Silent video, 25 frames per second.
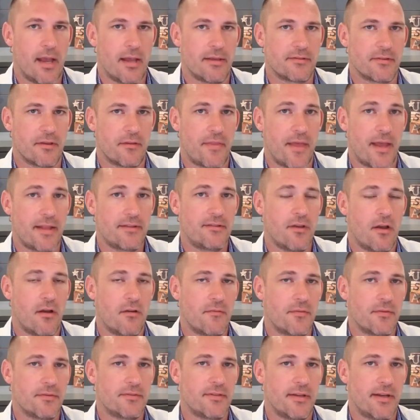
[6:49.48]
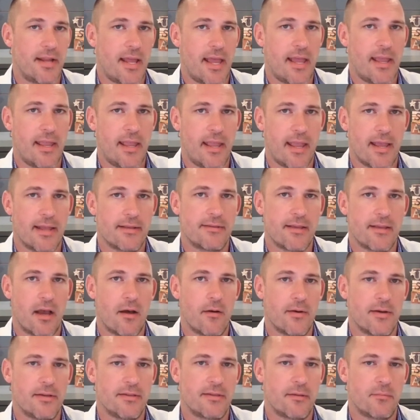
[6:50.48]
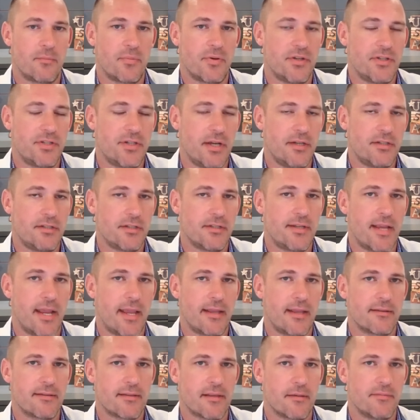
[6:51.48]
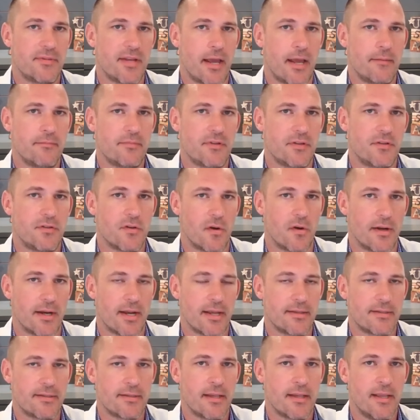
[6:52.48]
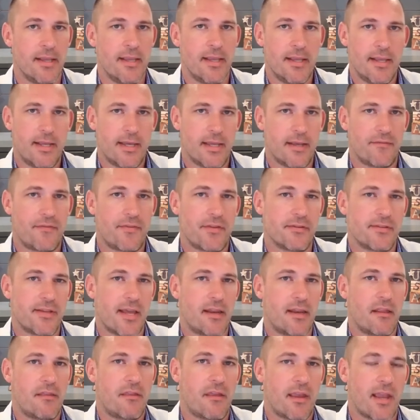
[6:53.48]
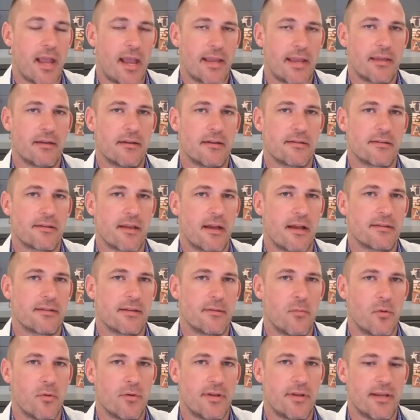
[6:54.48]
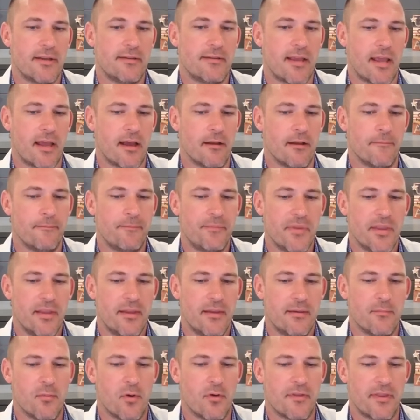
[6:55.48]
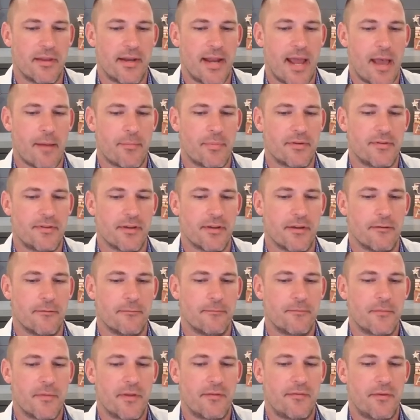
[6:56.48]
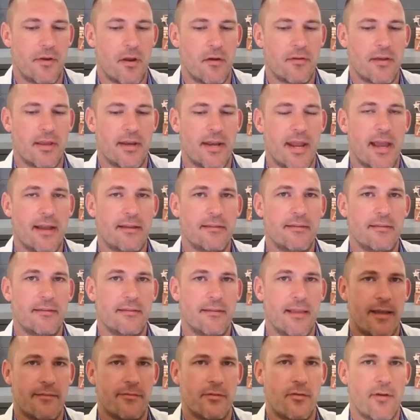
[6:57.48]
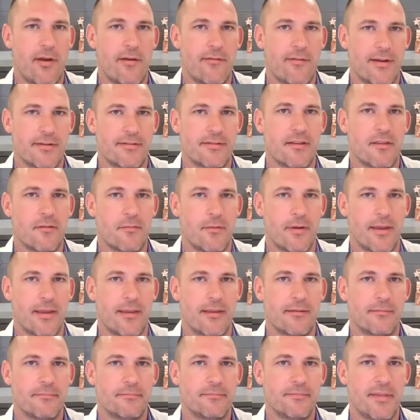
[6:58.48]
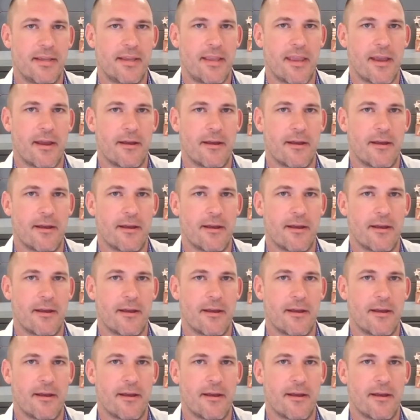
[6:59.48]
So that's all for today. As always, appreciate you taking some time to join us. And if there's anything I can discuss in more detail, more than happy to. If you don't connect, have a great rest of the week. Take